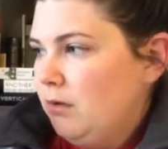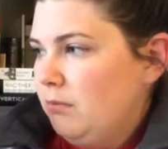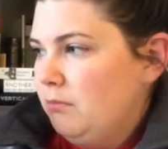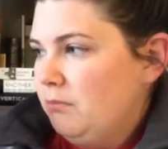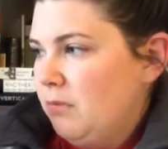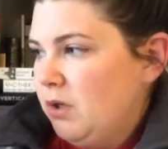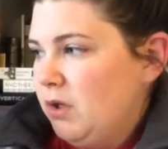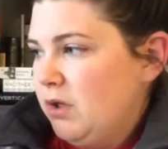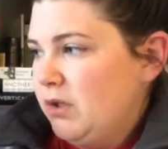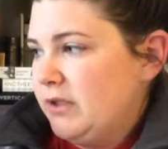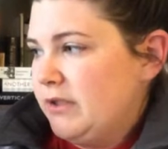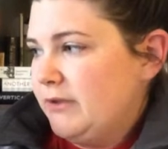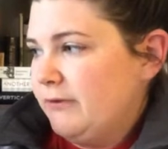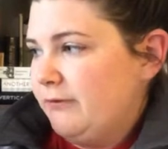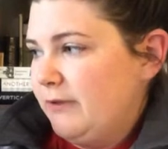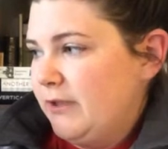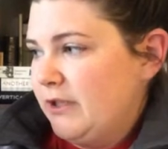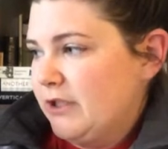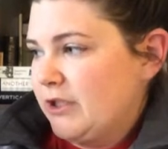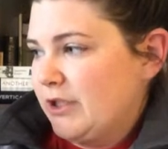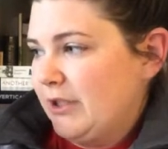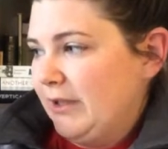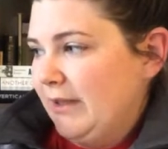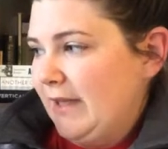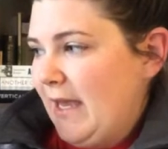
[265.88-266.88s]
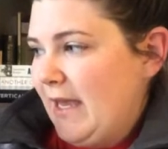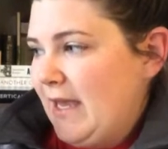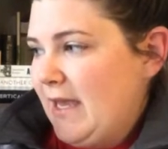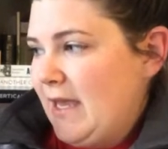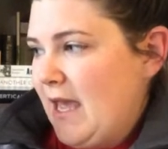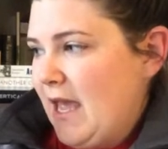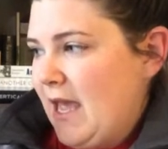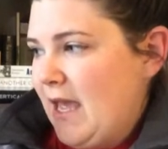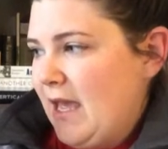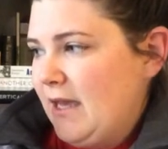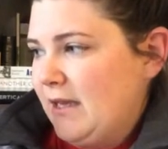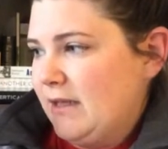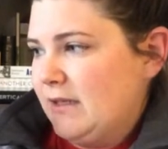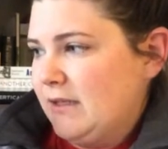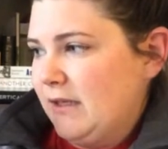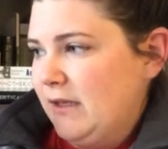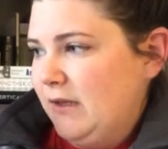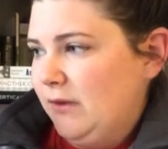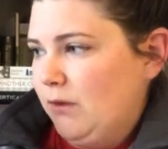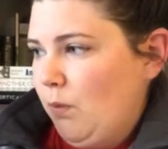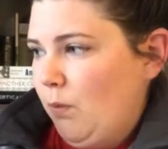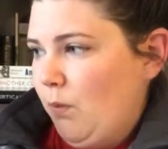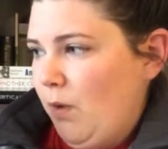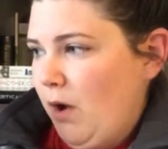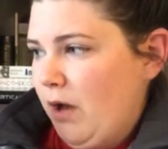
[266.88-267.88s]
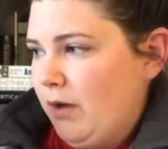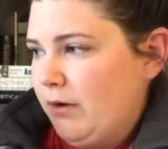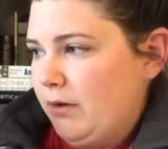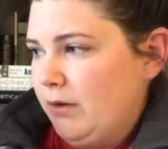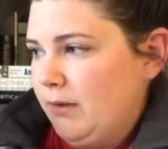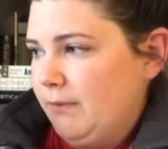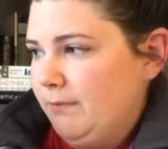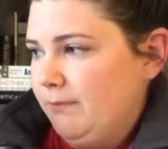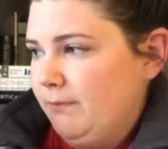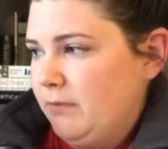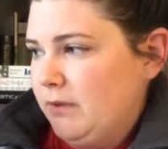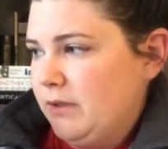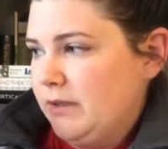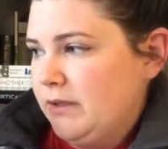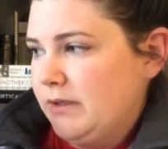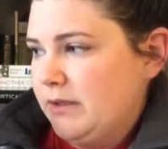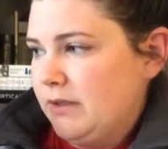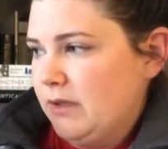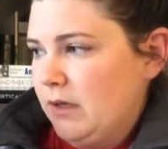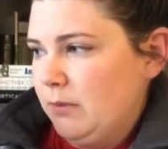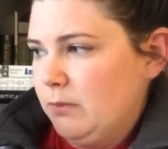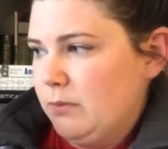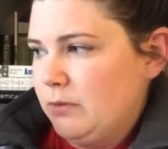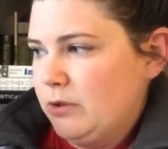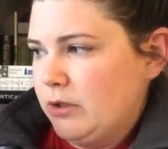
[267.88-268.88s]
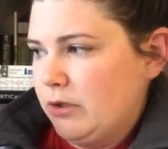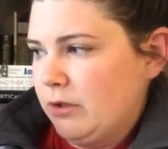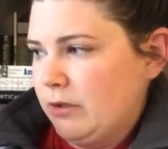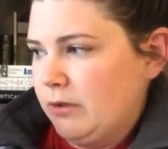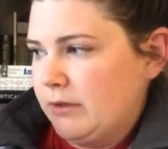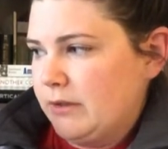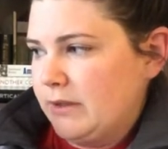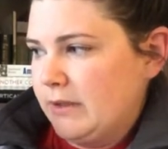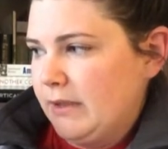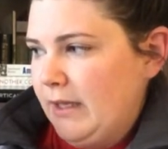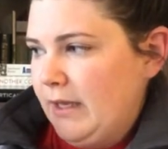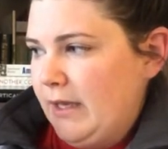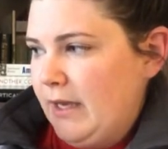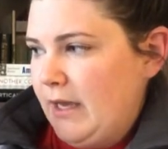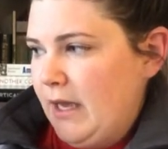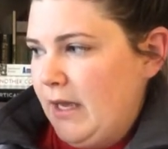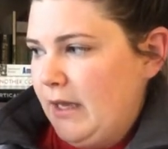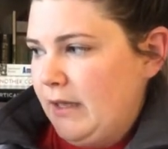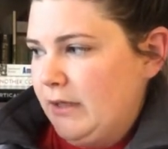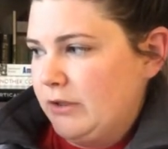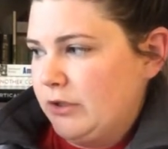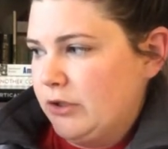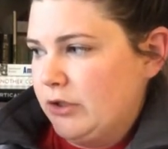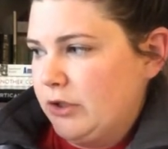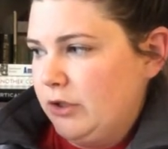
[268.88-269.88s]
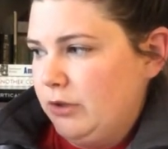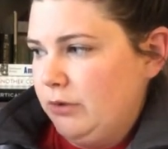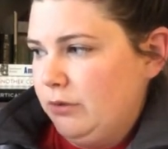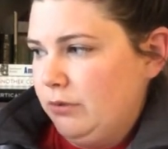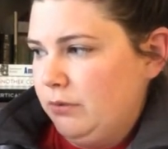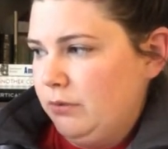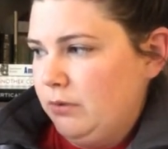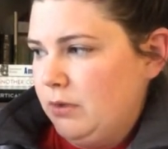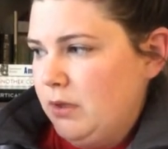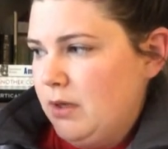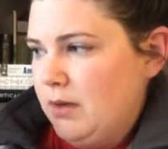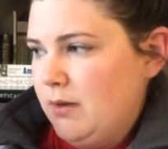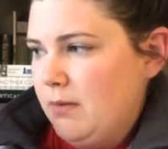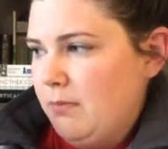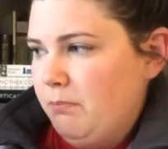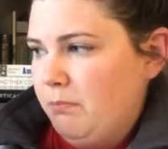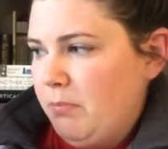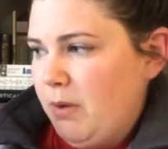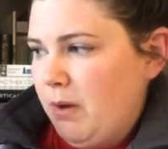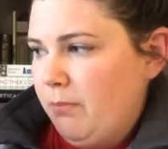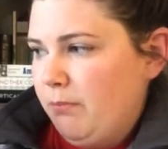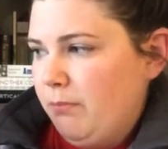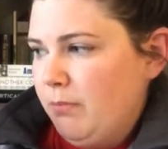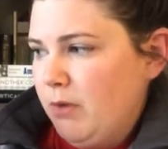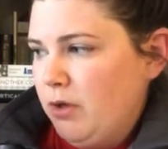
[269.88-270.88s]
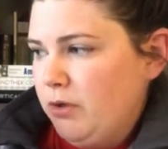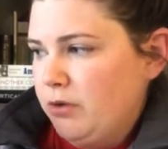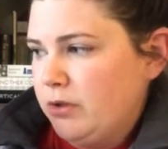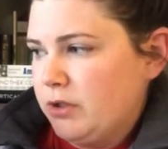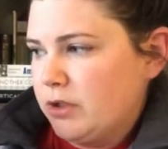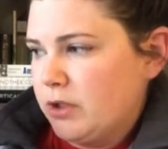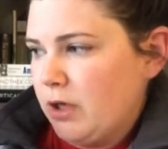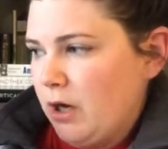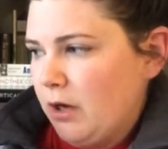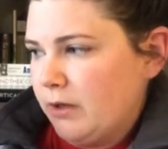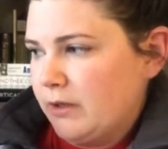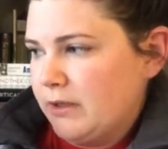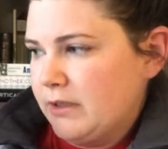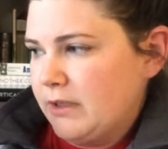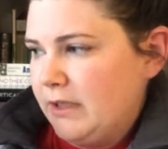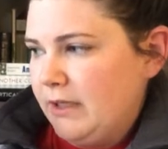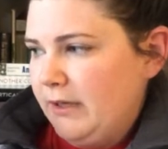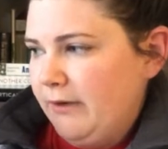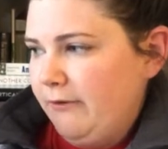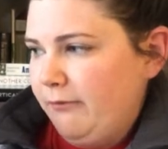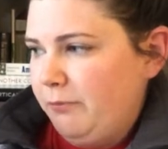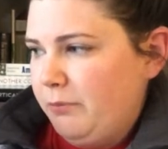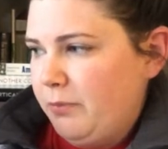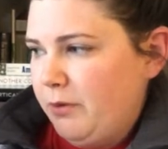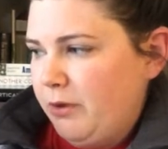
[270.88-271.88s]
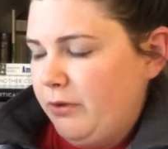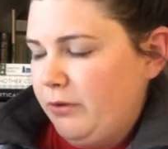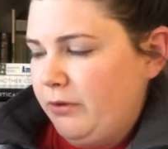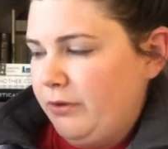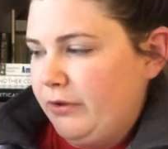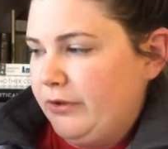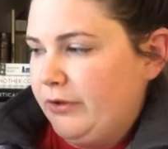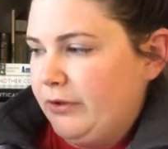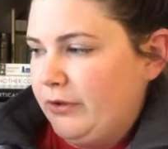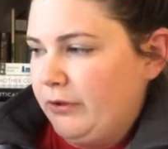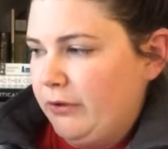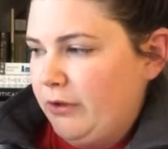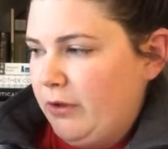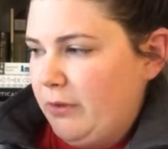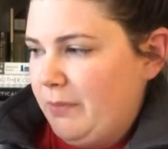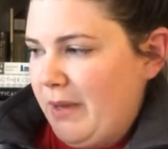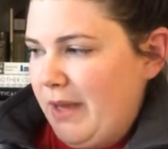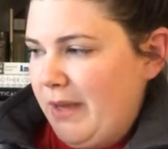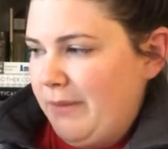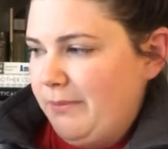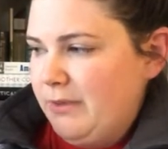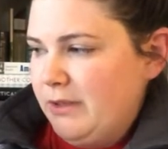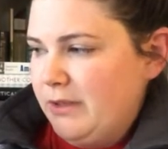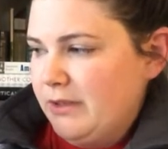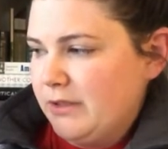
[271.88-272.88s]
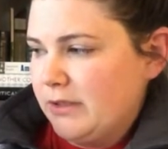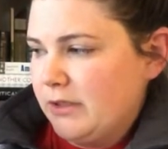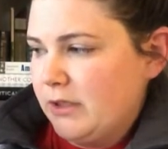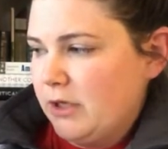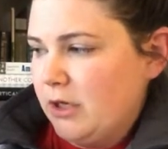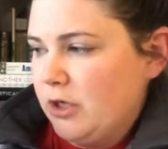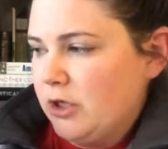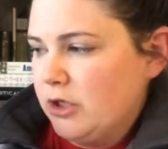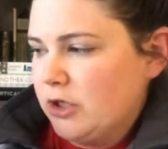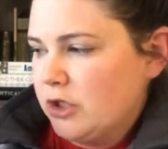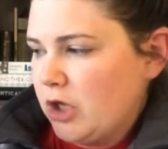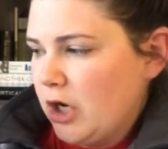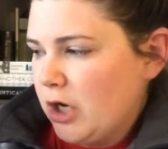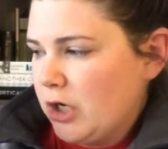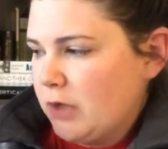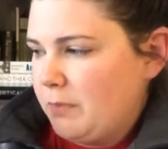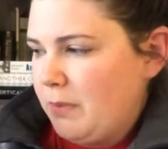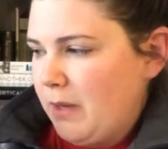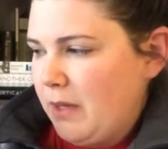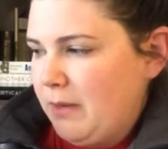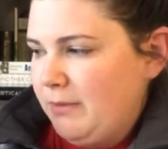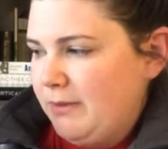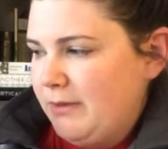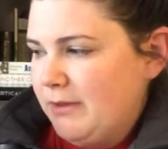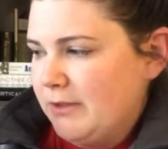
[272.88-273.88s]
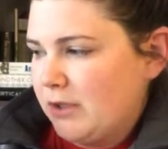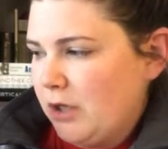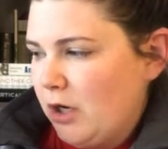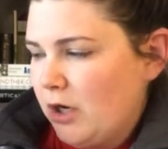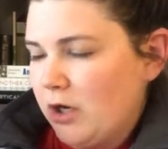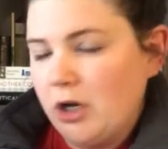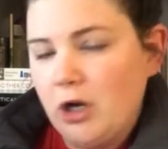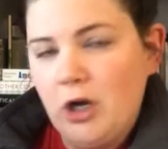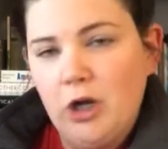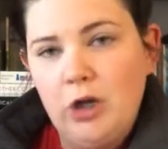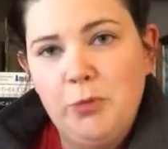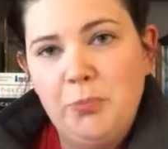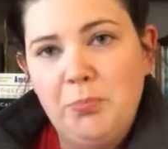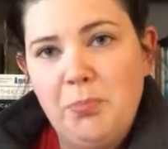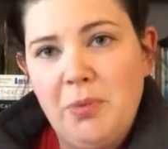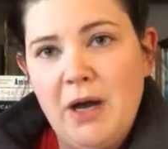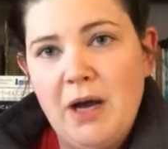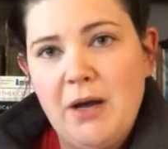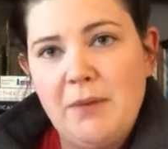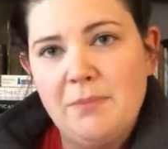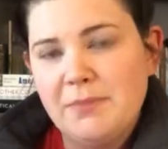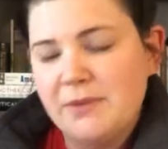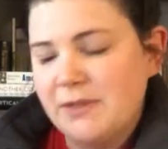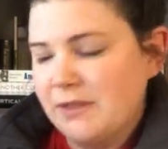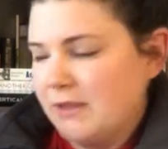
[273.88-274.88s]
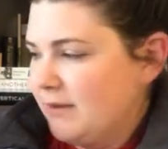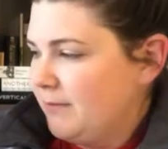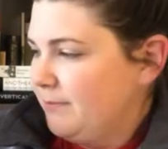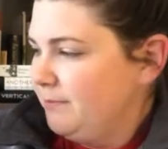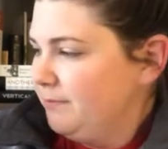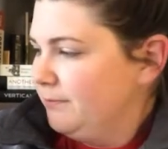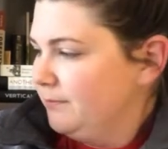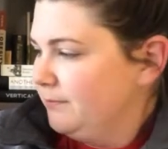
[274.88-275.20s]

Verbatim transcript: Most fish lay eggs in the water. Some sharks lay eggs too, but most sharks give birth to their babies. Shark babies are called pups.